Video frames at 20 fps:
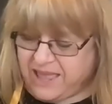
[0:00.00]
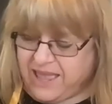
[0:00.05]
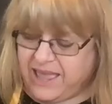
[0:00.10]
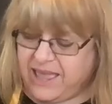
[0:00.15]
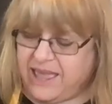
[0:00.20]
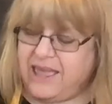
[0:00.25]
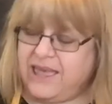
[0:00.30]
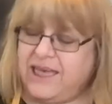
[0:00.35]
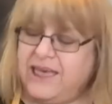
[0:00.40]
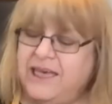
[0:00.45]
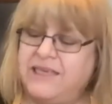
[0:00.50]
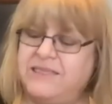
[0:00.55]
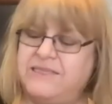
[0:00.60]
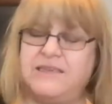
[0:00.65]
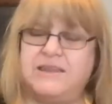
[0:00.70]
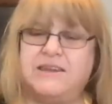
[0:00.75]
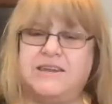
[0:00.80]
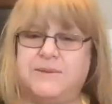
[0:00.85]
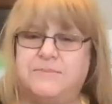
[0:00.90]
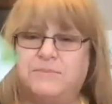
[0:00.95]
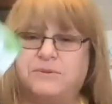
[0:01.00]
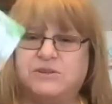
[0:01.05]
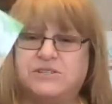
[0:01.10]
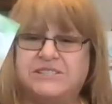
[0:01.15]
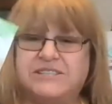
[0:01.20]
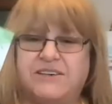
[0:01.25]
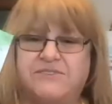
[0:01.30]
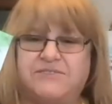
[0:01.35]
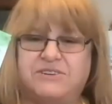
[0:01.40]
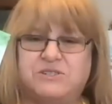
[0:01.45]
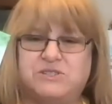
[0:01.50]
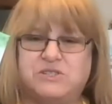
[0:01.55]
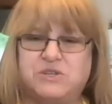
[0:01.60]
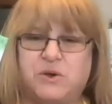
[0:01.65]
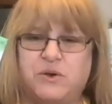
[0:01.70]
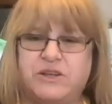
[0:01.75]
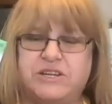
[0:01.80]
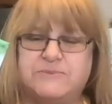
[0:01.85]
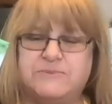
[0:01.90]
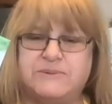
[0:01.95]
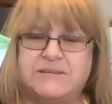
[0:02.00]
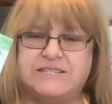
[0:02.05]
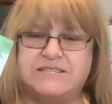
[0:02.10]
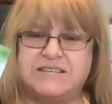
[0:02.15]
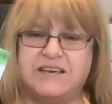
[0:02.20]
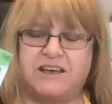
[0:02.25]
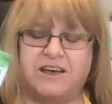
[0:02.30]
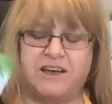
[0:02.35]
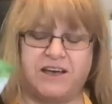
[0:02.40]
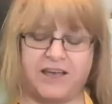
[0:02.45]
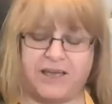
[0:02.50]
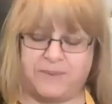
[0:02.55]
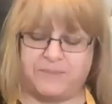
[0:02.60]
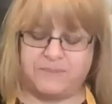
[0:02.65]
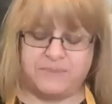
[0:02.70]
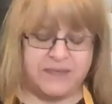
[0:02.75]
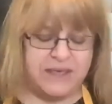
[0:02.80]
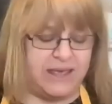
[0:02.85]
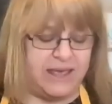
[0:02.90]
And then number 7 is going to be thyme.